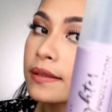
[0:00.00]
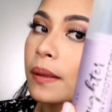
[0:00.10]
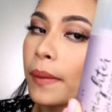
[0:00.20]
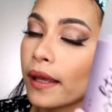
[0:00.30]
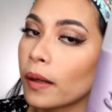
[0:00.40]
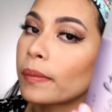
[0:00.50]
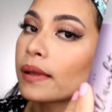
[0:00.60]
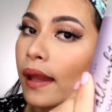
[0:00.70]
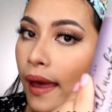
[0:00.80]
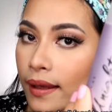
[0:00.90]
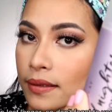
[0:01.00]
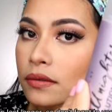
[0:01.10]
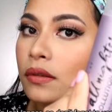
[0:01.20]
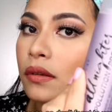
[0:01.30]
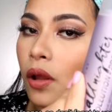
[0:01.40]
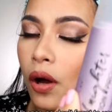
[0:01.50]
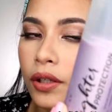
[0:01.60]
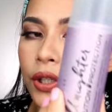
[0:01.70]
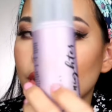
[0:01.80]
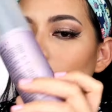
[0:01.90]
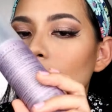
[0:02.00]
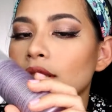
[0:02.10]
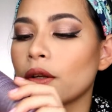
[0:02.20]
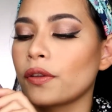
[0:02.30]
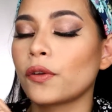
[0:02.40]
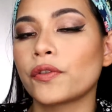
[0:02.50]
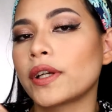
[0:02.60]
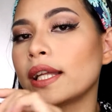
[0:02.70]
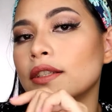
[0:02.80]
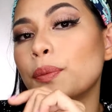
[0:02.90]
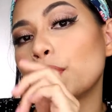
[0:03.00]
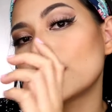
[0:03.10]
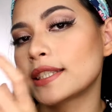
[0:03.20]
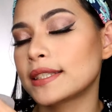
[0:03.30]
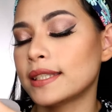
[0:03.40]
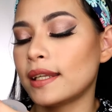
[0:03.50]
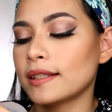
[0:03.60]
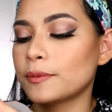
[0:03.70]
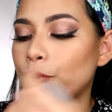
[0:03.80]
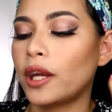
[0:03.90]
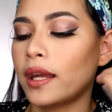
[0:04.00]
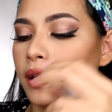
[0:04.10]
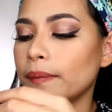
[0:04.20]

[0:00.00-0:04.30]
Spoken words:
the makeup last longer. So don't forget to put setting spray.